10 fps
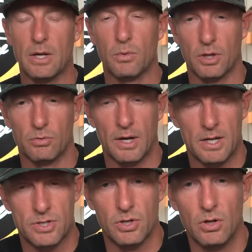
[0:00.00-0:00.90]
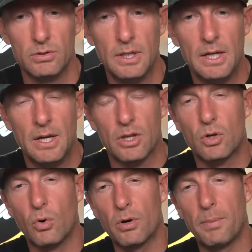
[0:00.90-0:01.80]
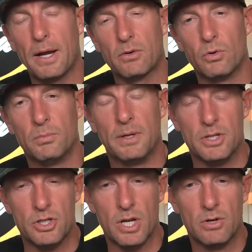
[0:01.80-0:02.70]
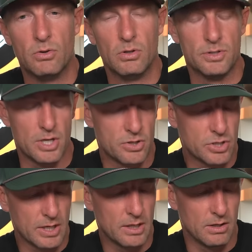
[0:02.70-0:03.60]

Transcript: take with a grain of salt. The quarterback room in general is interesting,